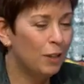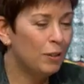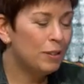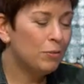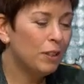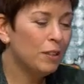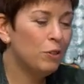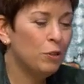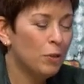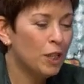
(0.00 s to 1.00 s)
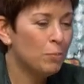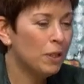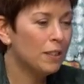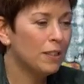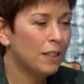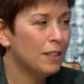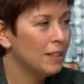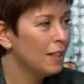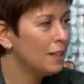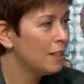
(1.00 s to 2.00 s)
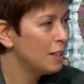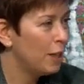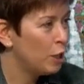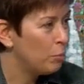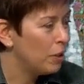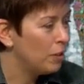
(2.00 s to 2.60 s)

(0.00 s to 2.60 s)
it's really too much because it's not sustainable.